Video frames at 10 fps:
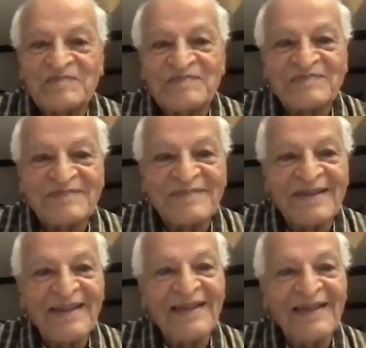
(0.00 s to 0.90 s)

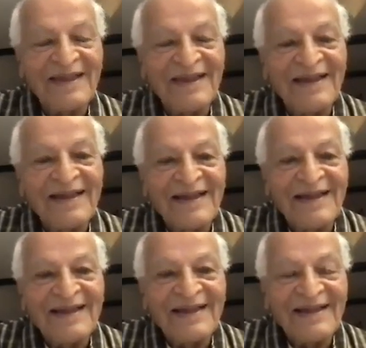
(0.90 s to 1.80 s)

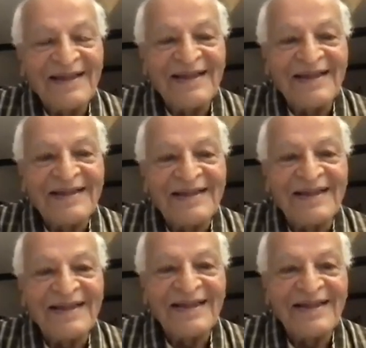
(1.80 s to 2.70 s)

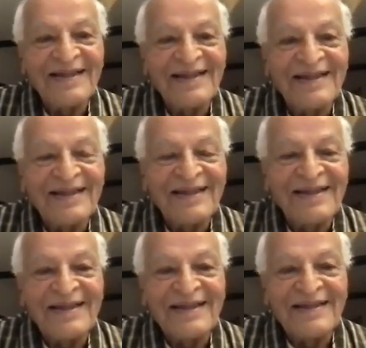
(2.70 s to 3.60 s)

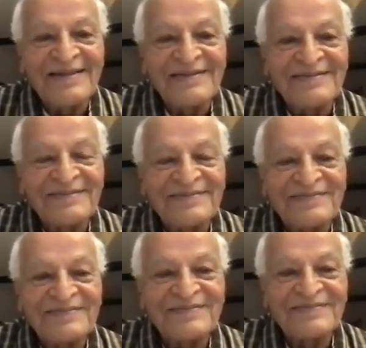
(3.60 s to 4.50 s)

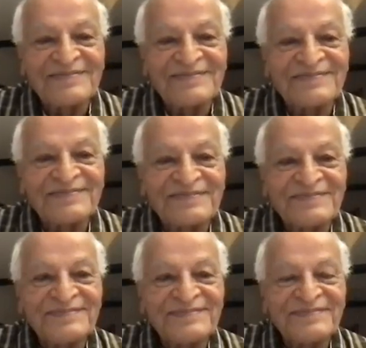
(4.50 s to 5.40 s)

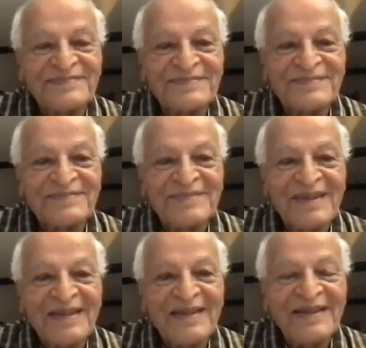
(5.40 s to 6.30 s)

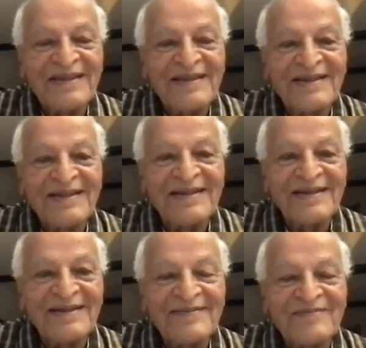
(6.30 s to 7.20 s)

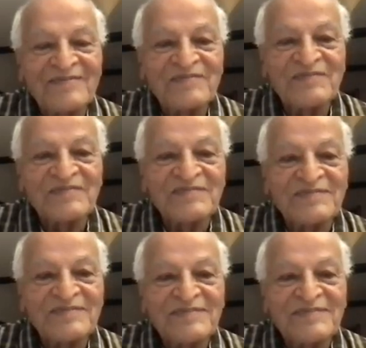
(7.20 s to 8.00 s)
No words are spoken by the person on screen.